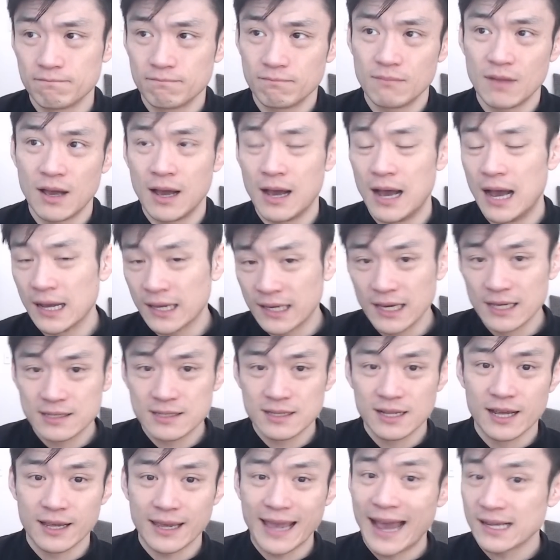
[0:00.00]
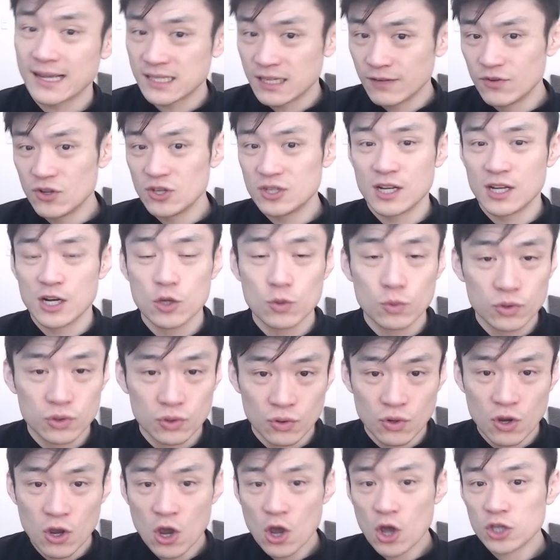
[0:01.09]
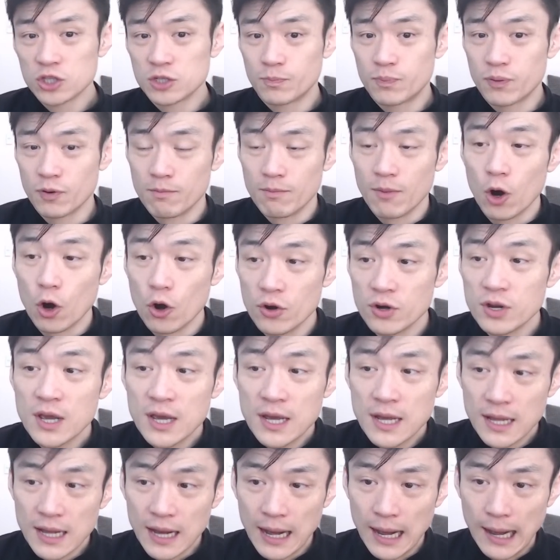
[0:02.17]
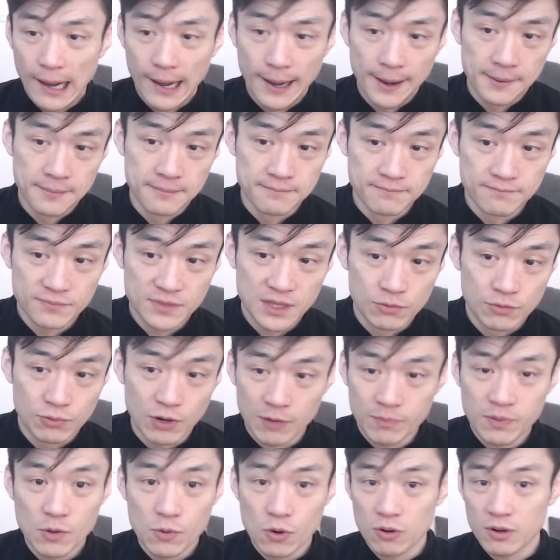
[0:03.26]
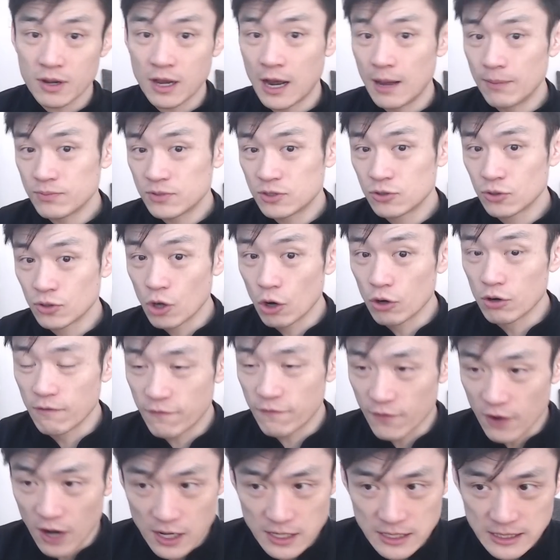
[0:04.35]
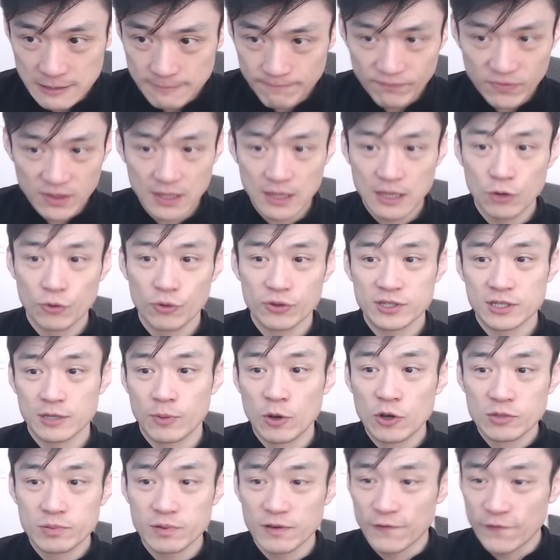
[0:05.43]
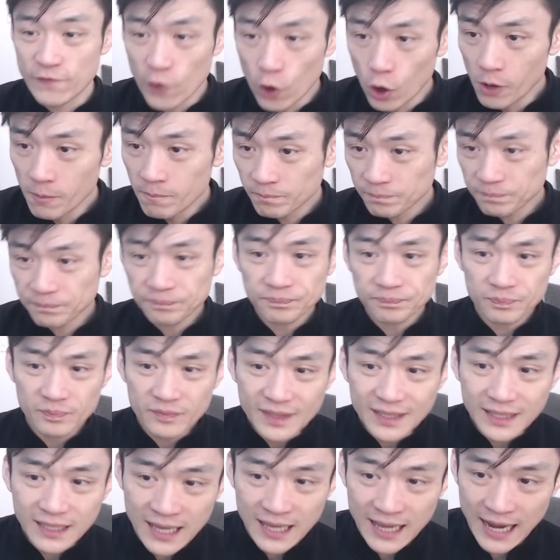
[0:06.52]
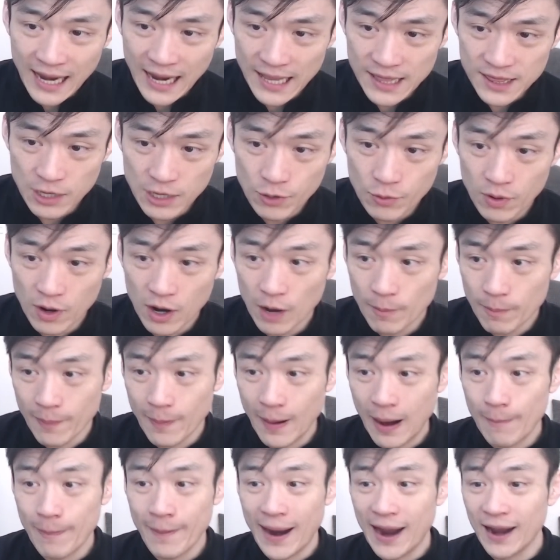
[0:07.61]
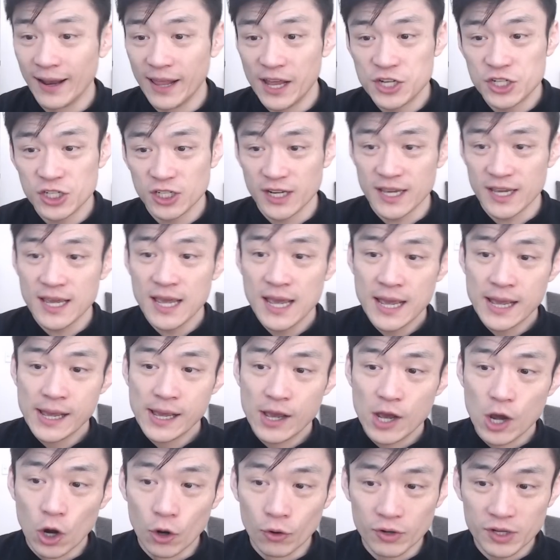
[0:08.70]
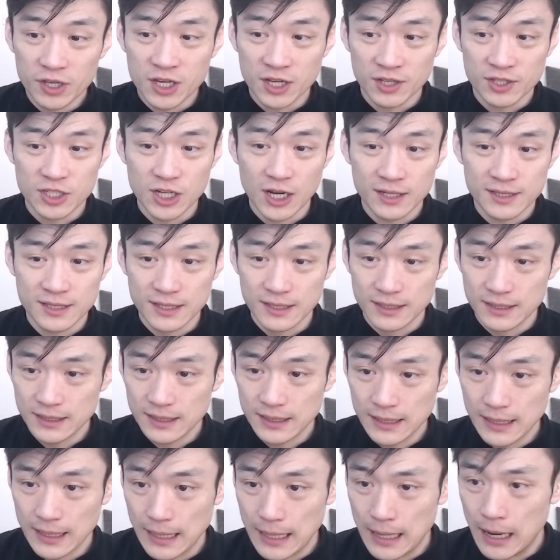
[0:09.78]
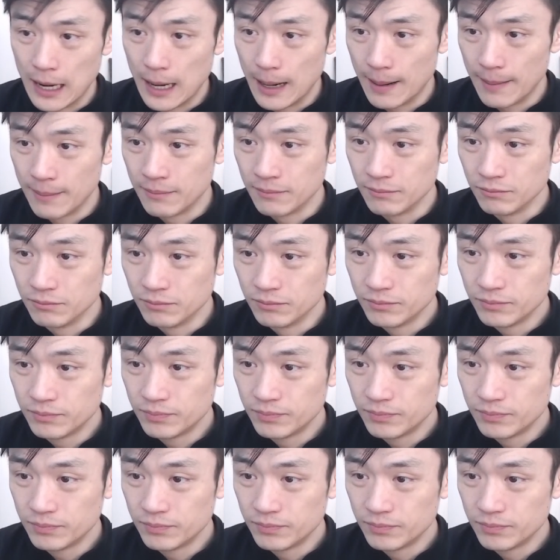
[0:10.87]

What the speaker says: I guess activities that he would do to promote the Rugby World Cup to go to France. There was supposed to be 4, and they allegedly only conducted 3.